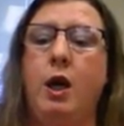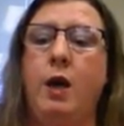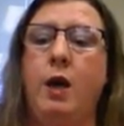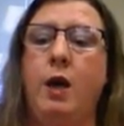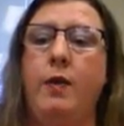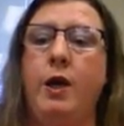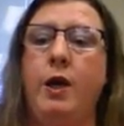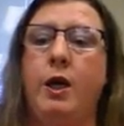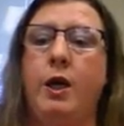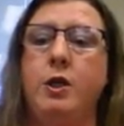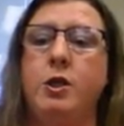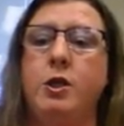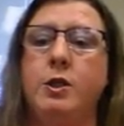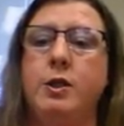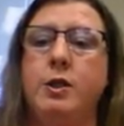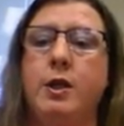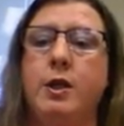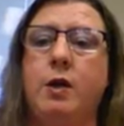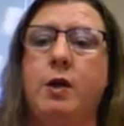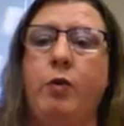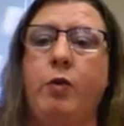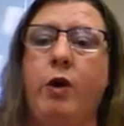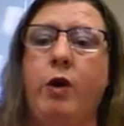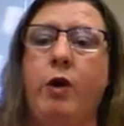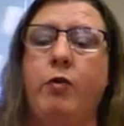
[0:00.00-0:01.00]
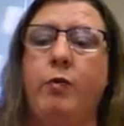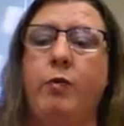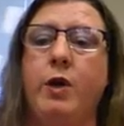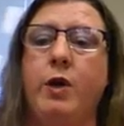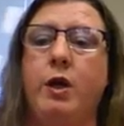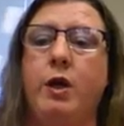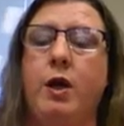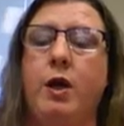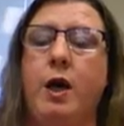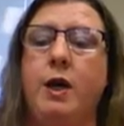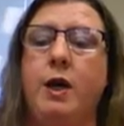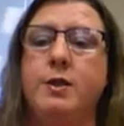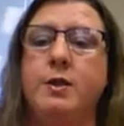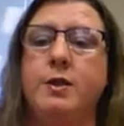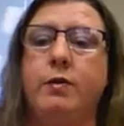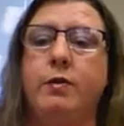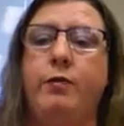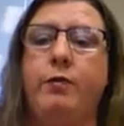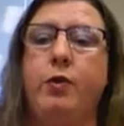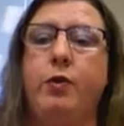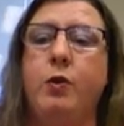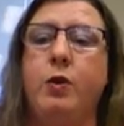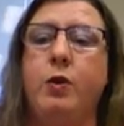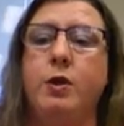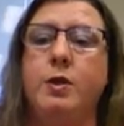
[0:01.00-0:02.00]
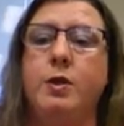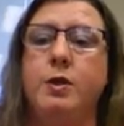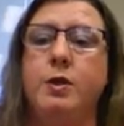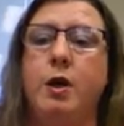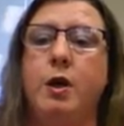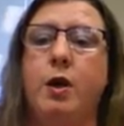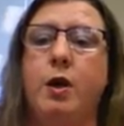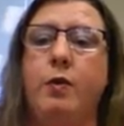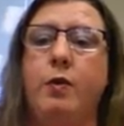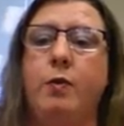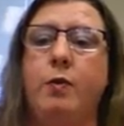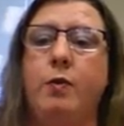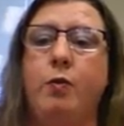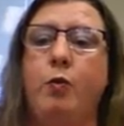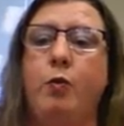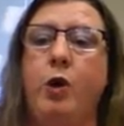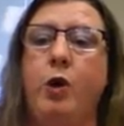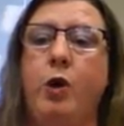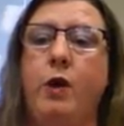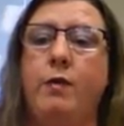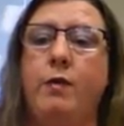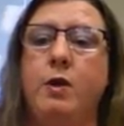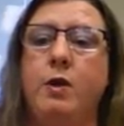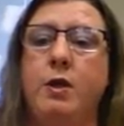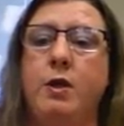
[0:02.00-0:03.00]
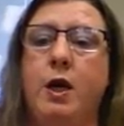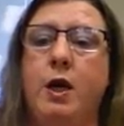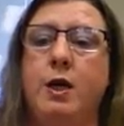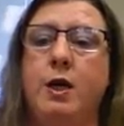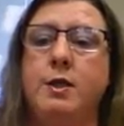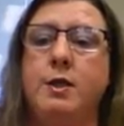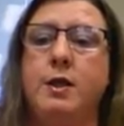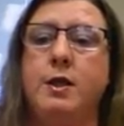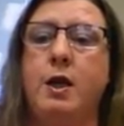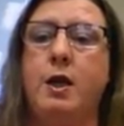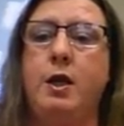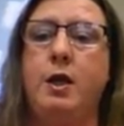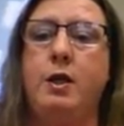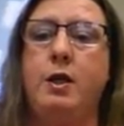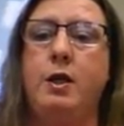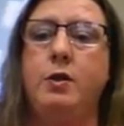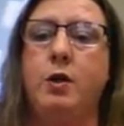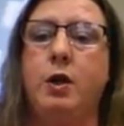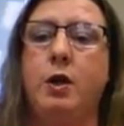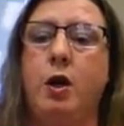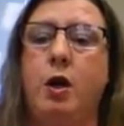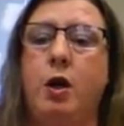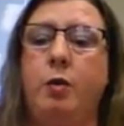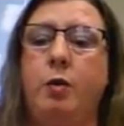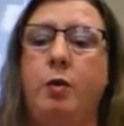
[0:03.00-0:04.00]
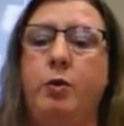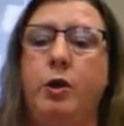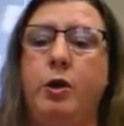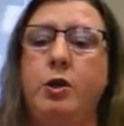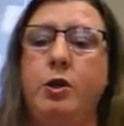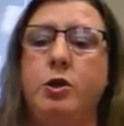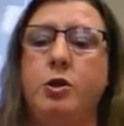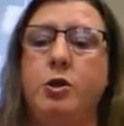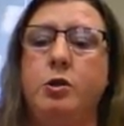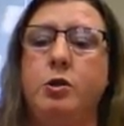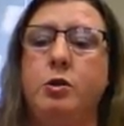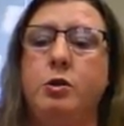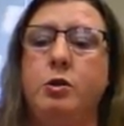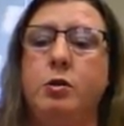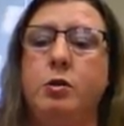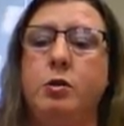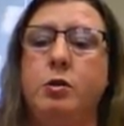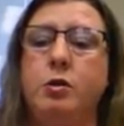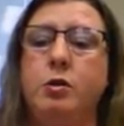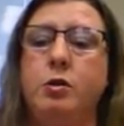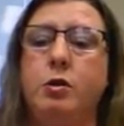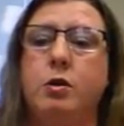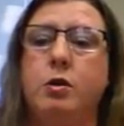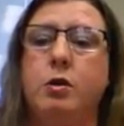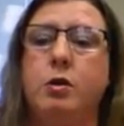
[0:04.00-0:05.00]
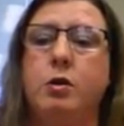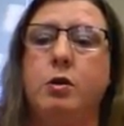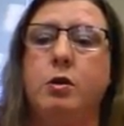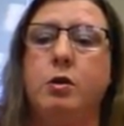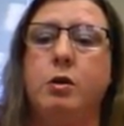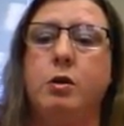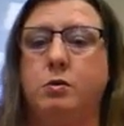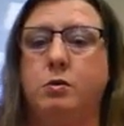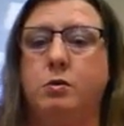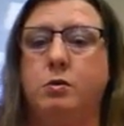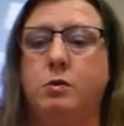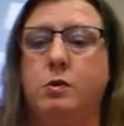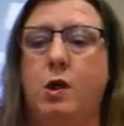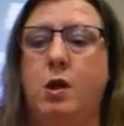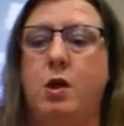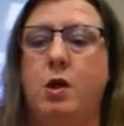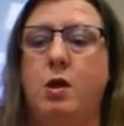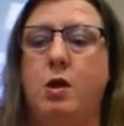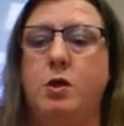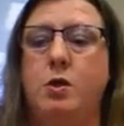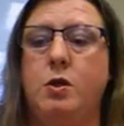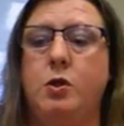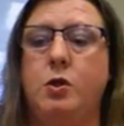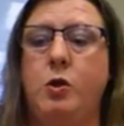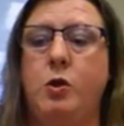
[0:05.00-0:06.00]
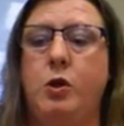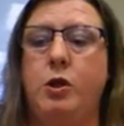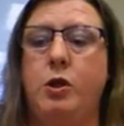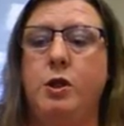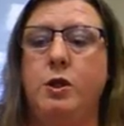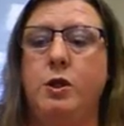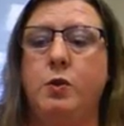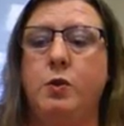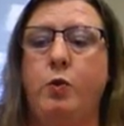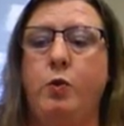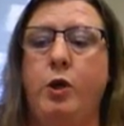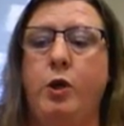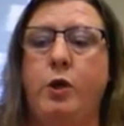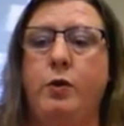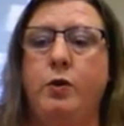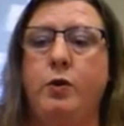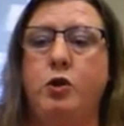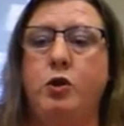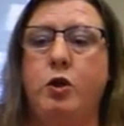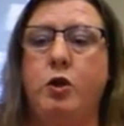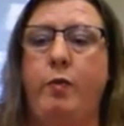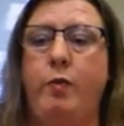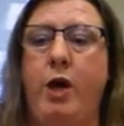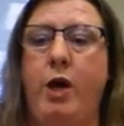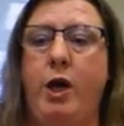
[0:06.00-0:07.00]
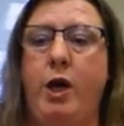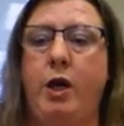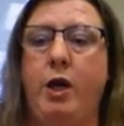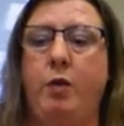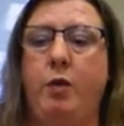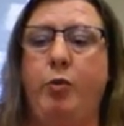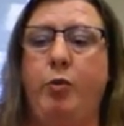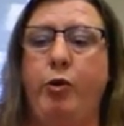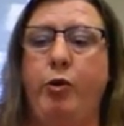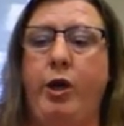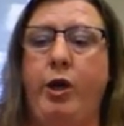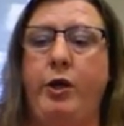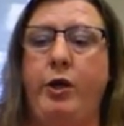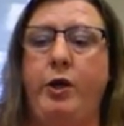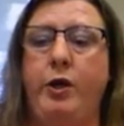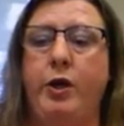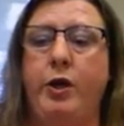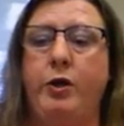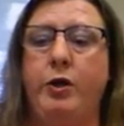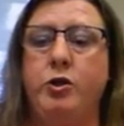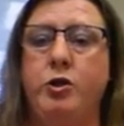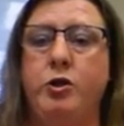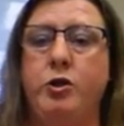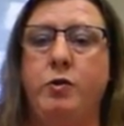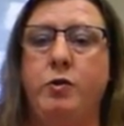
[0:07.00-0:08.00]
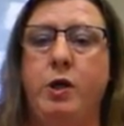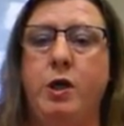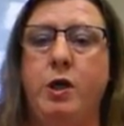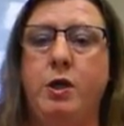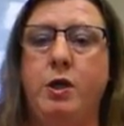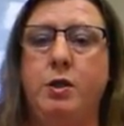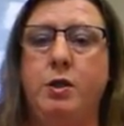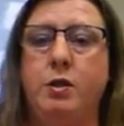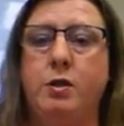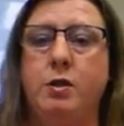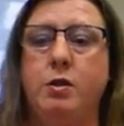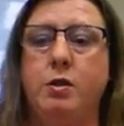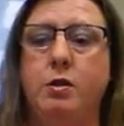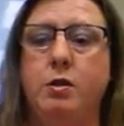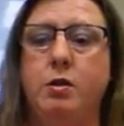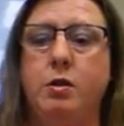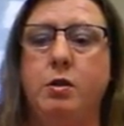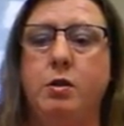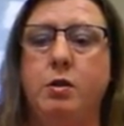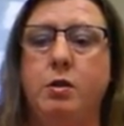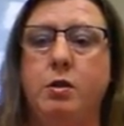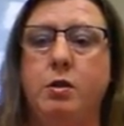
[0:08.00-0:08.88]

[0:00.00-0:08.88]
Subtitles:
and they can just get away from the class to focus on whatever task they need to accomplish. Students with traumatic brain injuries.